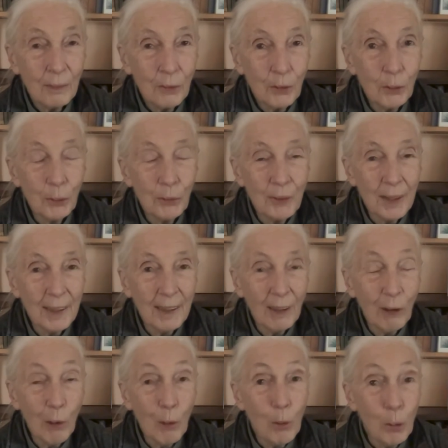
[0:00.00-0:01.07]
choosing
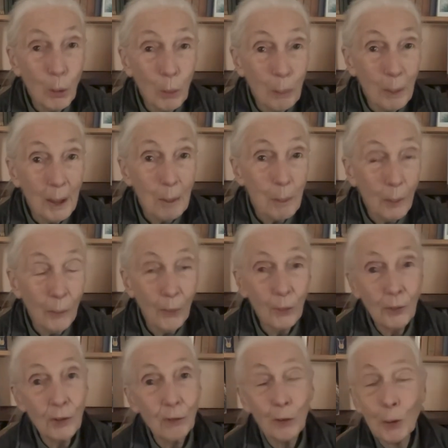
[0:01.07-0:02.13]
local people,
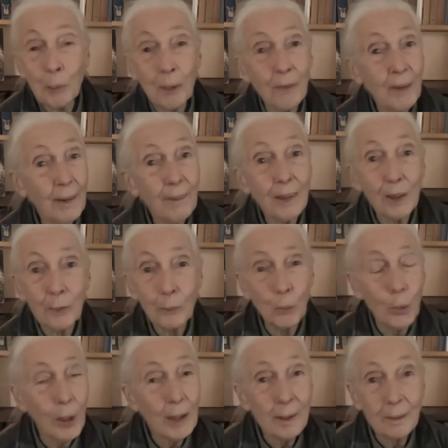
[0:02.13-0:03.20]
not a group of arrogant
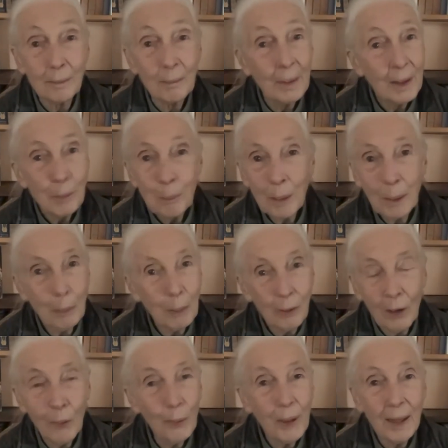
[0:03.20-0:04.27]
white people
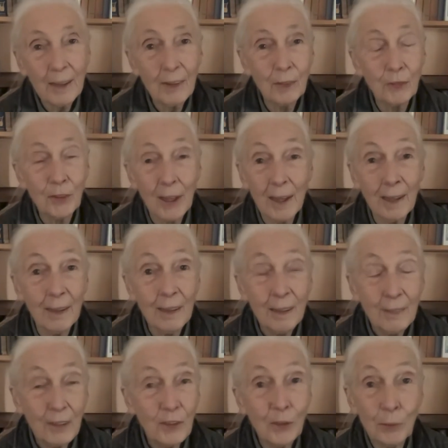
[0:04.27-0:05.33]
going in and saying,
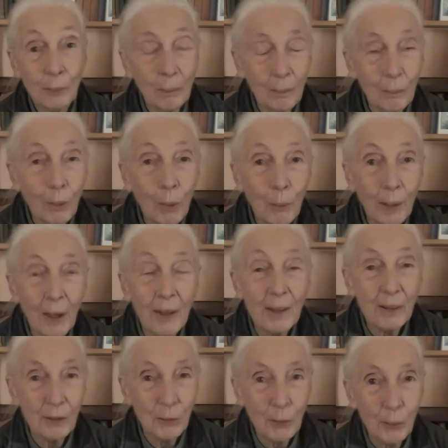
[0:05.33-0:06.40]
this is what we're going
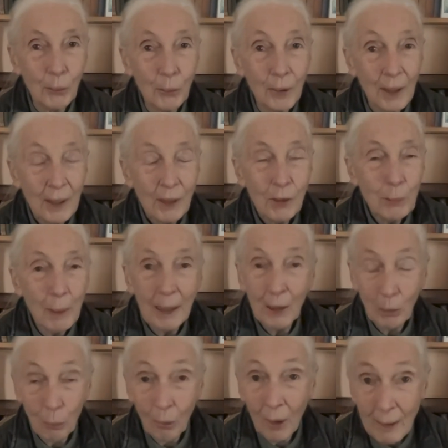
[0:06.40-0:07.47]
to do to make
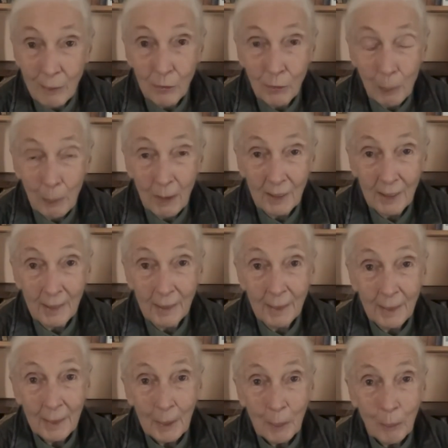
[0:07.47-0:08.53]
your lives better.
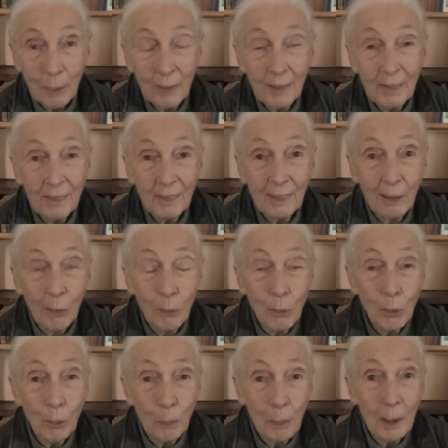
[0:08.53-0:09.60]
But
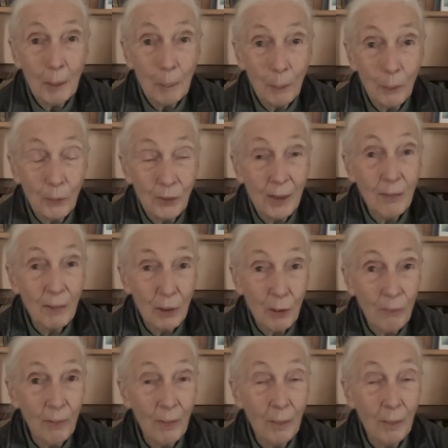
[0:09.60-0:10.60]
local people, seven of